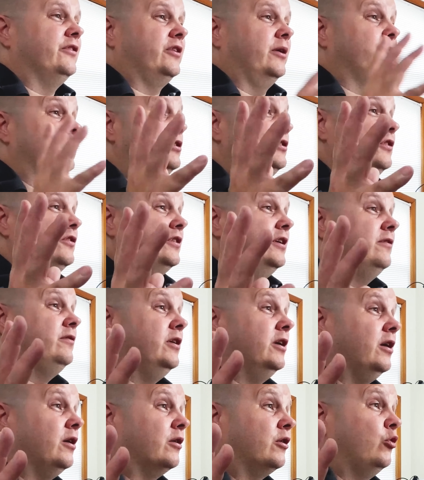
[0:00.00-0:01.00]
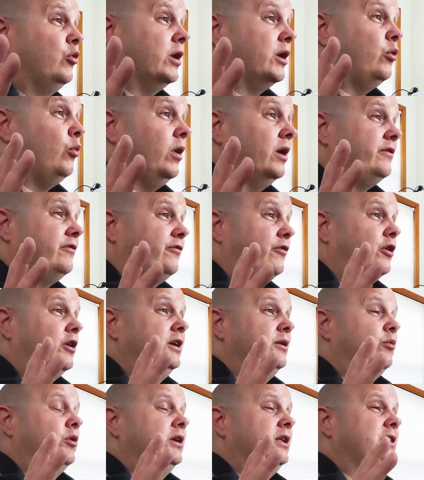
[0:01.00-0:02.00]
I'm going to just give you a quick what
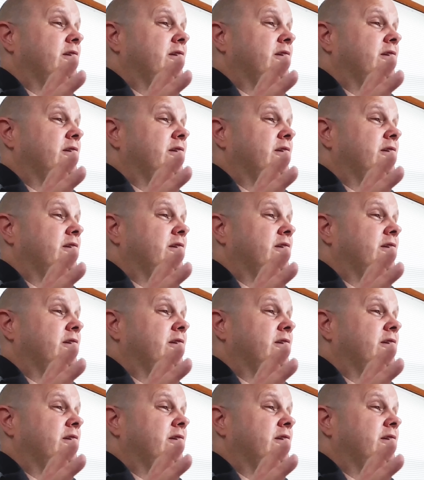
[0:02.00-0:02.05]
he